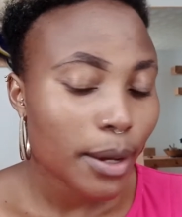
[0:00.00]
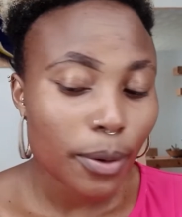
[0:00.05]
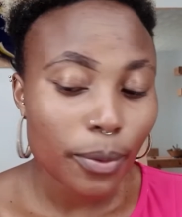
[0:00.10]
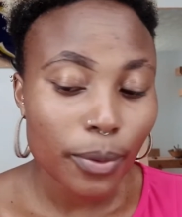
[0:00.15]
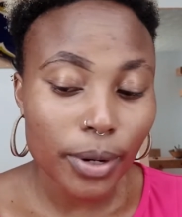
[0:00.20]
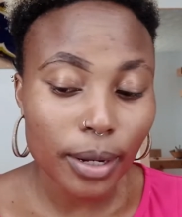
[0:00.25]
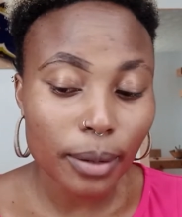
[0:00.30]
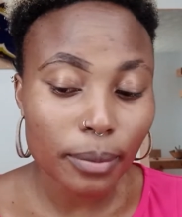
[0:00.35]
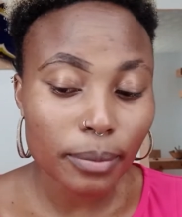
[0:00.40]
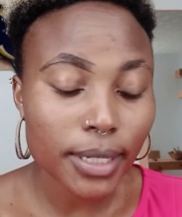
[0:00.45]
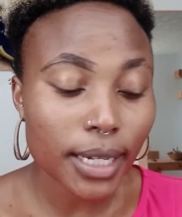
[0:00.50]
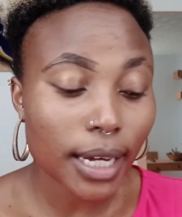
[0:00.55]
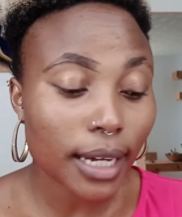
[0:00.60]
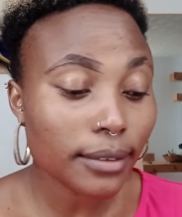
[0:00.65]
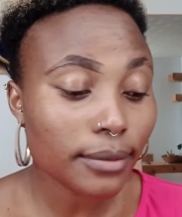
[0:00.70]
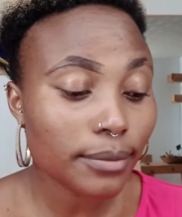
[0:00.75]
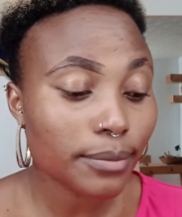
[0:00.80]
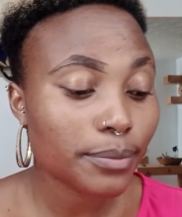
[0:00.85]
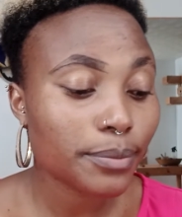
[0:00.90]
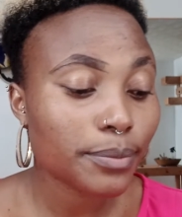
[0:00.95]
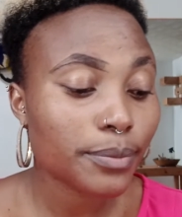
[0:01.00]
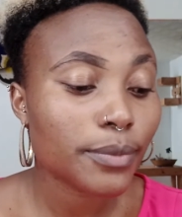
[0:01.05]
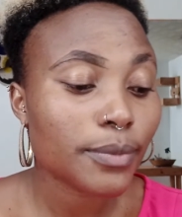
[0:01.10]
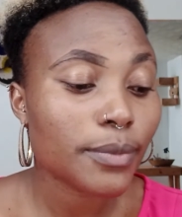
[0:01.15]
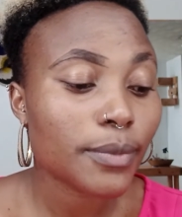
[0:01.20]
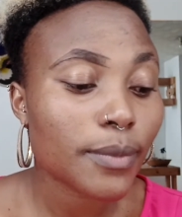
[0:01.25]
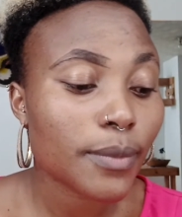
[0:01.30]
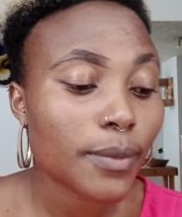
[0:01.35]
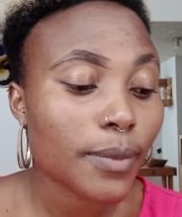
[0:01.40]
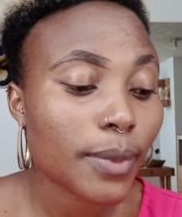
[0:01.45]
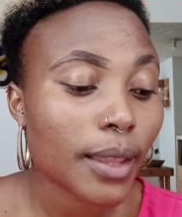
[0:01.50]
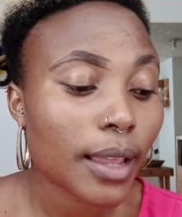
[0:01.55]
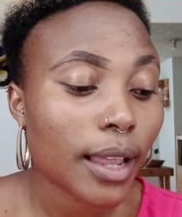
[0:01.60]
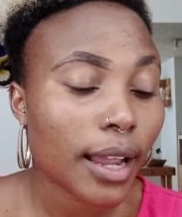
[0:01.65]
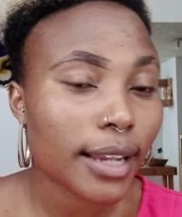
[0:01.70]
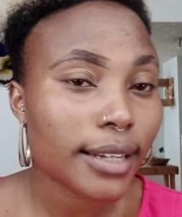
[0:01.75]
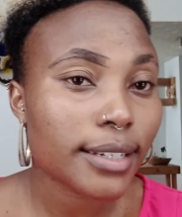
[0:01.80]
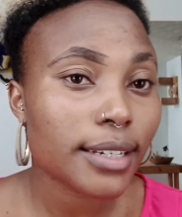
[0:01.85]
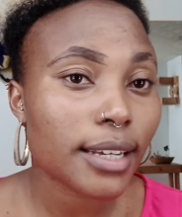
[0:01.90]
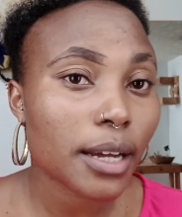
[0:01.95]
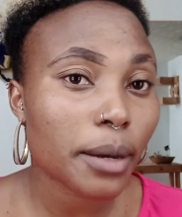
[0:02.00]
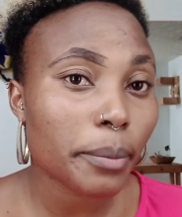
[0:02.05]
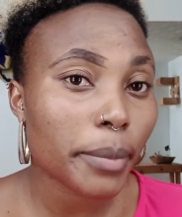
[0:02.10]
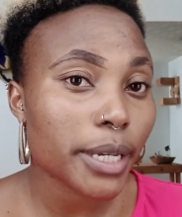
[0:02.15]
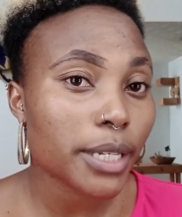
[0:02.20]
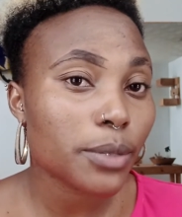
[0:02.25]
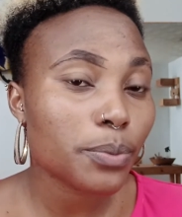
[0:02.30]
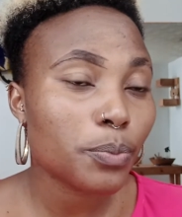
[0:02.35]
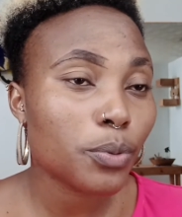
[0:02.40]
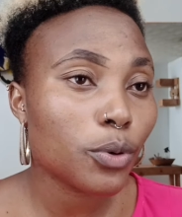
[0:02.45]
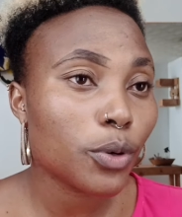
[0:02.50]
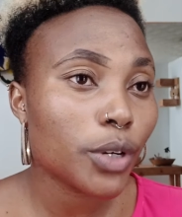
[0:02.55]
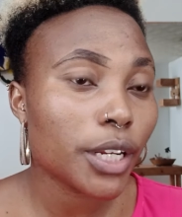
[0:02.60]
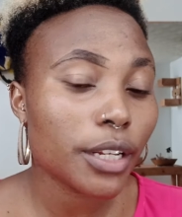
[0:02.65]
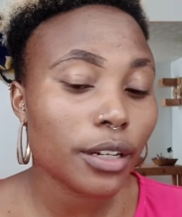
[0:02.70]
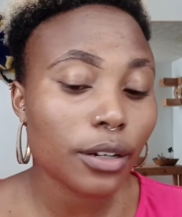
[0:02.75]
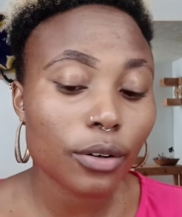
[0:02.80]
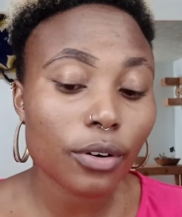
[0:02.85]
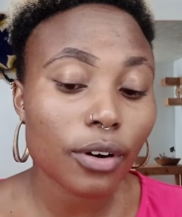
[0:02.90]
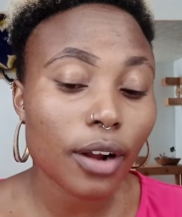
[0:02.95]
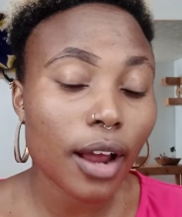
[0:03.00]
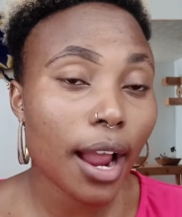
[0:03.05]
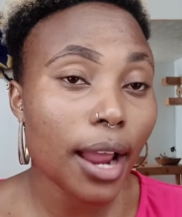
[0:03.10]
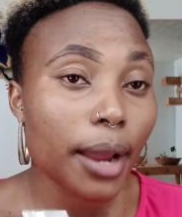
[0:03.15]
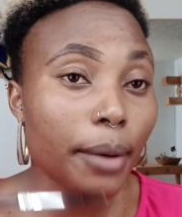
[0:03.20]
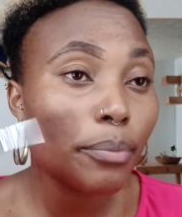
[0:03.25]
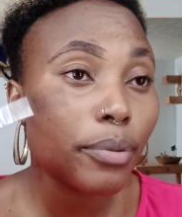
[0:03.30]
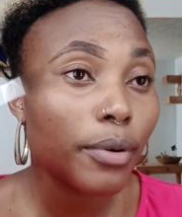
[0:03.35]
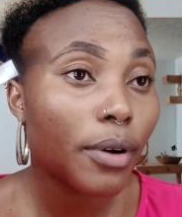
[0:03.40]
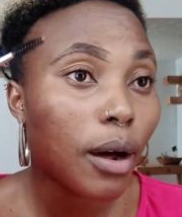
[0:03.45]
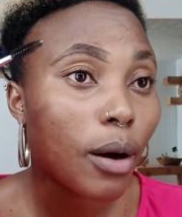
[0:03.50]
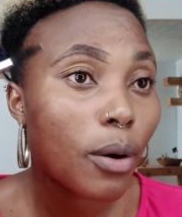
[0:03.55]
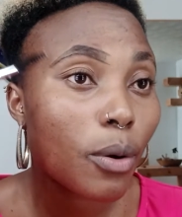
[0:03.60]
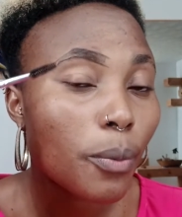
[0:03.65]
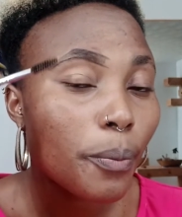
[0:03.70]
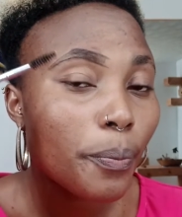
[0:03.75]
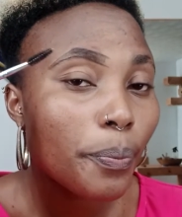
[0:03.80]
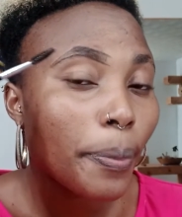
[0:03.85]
When I'm done, I take my spoolie or eyebrow